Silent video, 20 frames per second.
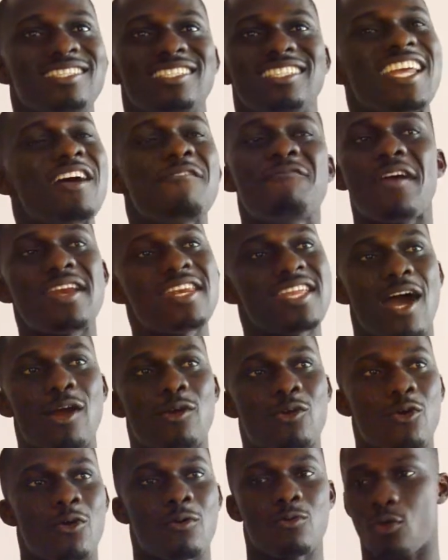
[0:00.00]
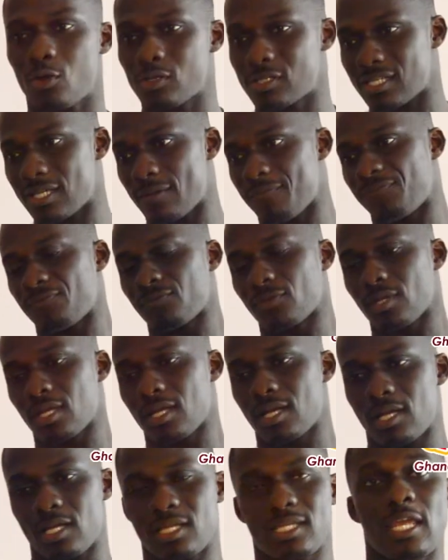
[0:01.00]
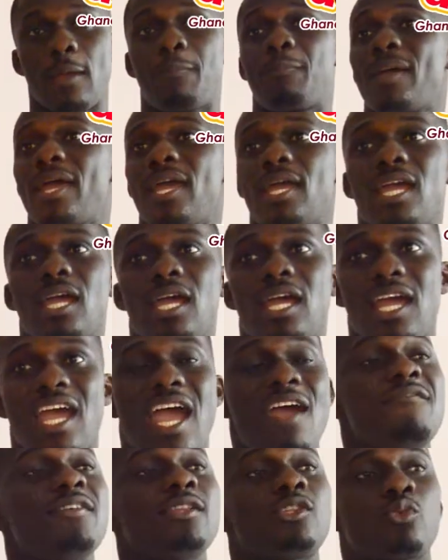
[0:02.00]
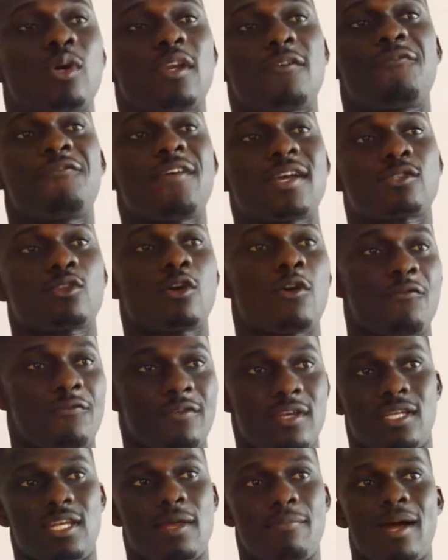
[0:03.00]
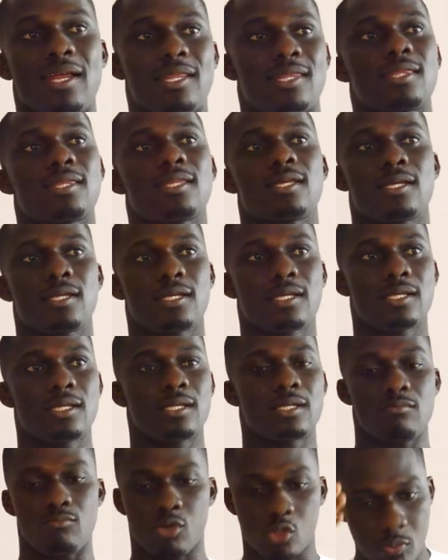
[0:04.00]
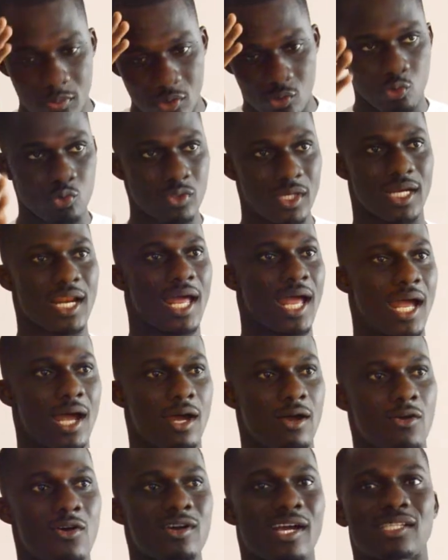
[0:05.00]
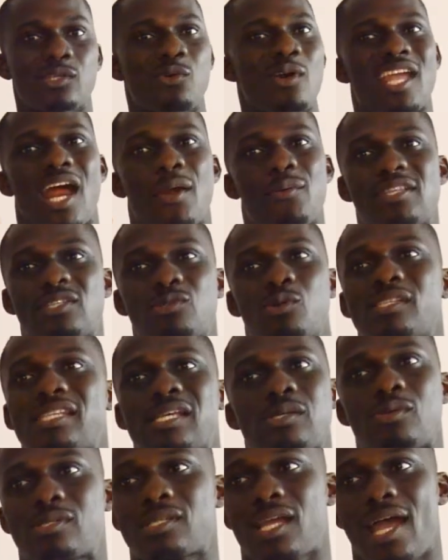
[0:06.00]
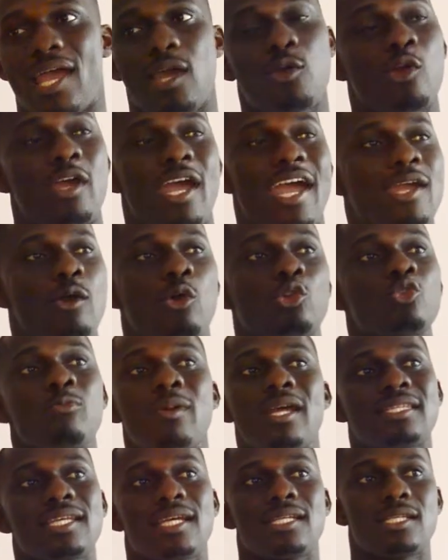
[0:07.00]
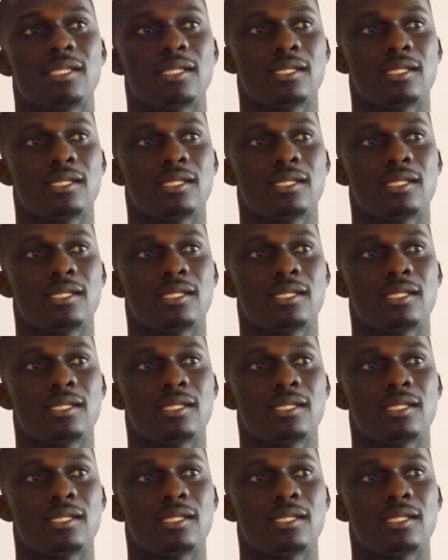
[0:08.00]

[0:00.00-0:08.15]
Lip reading: Young friend young because they pay every 21st of the month. So na on can say oya into say no ska automated.